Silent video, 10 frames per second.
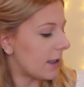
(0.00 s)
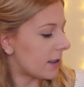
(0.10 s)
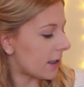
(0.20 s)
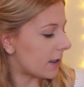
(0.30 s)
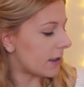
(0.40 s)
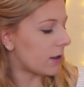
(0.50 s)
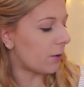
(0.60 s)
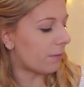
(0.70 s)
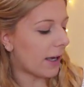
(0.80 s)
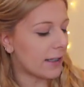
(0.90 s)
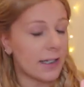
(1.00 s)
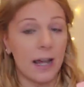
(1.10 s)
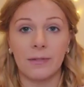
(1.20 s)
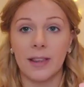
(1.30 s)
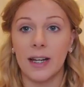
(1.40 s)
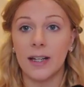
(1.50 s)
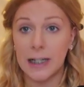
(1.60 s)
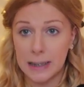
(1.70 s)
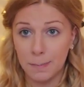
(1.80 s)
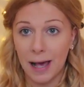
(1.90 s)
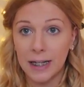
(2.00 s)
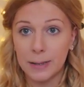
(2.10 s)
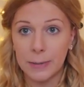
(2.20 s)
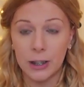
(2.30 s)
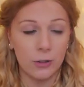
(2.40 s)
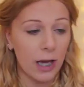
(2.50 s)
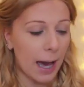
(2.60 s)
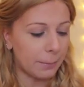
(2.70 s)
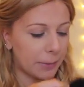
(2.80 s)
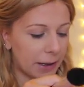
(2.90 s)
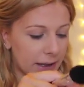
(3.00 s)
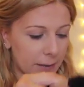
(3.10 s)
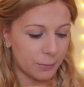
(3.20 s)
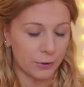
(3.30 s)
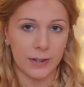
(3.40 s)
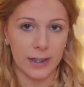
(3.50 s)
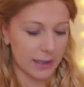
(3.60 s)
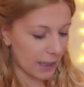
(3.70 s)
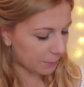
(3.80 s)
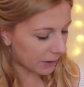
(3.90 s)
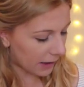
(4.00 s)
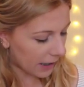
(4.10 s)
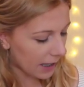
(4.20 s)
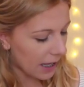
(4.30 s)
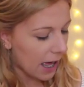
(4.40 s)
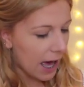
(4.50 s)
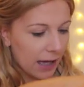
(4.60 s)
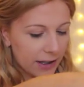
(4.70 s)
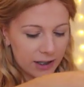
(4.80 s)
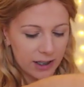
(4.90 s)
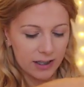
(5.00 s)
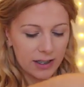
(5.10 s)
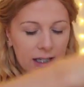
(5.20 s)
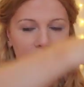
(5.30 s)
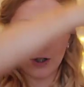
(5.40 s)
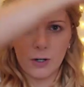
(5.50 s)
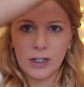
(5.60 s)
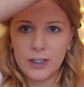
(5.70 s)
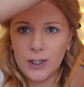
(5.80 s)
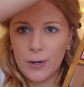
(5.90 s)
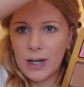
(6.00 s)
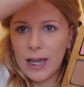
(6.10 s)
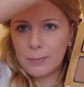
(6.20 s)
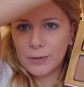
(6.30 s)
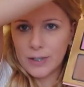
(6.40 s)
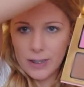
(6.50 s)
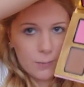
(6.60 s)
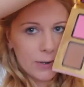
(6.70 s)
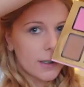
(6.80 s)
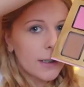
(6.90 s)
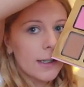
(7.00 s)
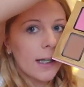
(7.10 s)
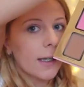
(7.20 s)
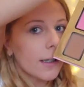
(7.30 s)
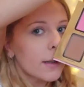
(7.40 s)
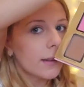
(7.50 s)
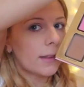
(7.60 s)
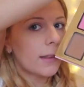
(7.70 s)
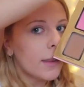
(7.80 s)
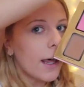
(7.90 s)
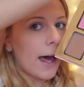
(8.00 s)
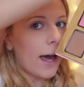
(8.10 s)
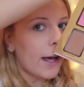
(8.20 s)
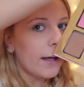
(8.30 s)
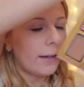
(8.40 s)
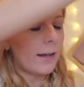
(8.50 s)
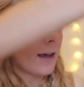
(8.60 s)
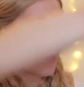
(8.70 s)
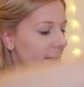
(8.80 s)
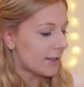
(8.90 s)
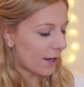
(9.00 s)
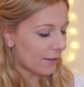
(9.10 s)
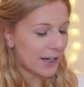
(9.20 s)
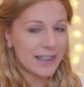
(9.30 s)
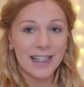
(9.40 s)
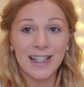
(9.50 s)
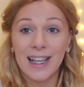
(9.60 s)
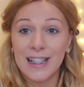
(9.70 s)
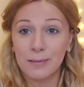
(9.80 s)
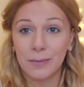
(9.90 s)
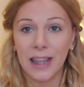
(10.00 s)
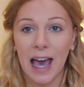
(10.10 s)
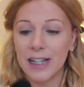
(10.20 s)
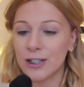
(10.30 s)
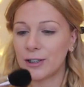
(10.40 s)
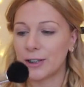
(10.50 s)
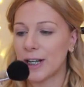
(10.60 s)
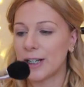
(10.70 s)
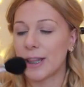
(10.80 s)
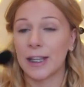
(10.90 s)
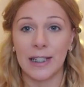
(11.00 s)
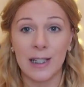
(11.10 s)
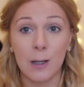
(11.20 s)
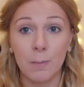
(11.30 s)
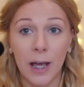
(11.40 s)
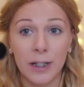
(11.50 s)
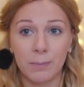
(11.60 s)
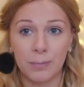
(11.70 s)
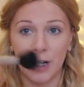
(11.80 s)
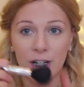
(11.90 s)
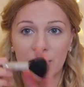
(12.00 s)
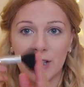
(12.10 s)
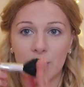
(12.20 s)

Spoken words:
This is the Too Faced Everything Nice palette, but you can buy this bronzer separately, and it's just the Chocolate Soleil bronzer, which is like there. So I just get some of that on another 6 Plus brush.